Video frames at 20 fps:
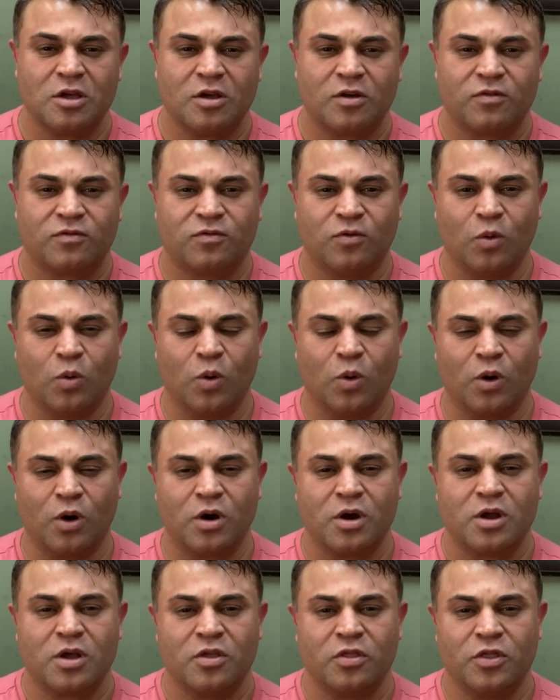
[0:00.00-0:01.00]

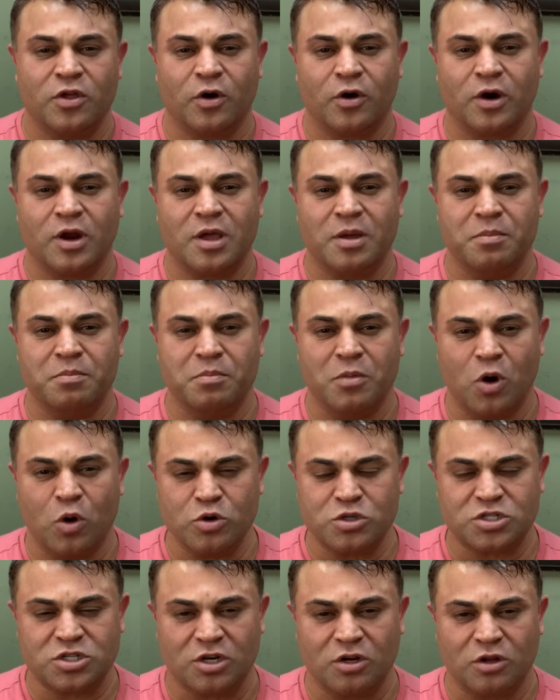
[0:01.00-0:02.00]
for their
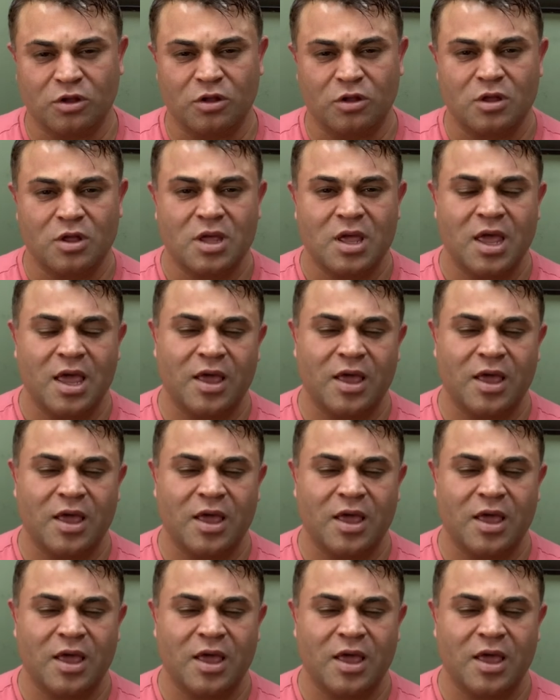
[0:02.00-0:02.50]
emotional